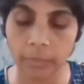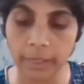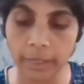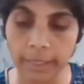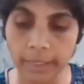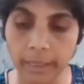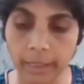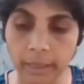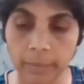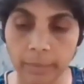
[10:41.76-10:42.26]
Now,
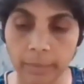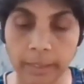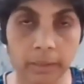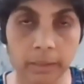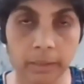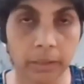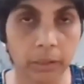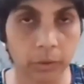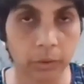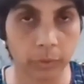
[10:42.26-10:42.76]
my
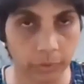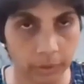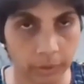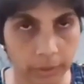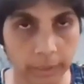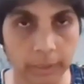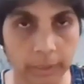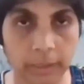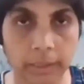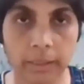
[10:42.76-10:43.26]
awareness of
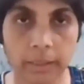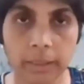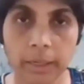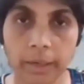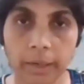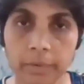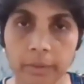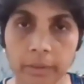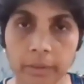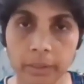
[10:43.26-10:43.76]
the 16
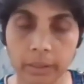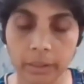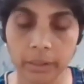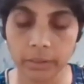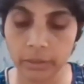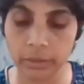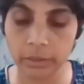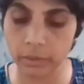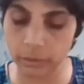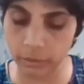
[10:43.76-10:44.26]
heavens
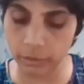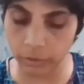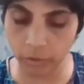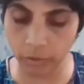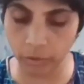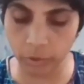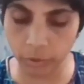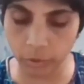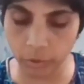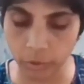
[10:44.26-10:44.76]
is
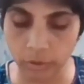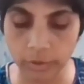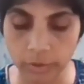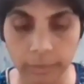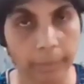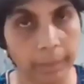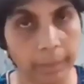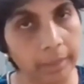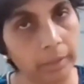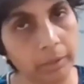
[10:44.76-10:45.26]
not so good,
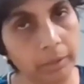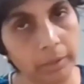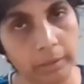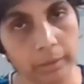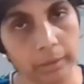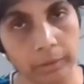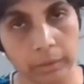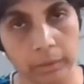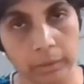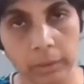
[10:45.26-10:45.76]
but
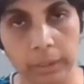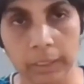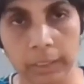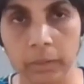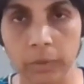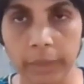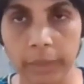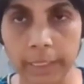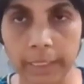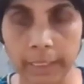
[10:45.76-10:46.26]
you
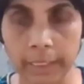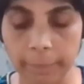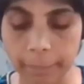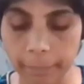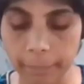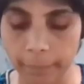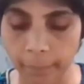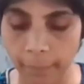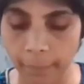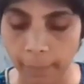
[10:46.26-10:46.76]
can look it
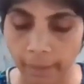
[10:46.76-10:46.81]
up.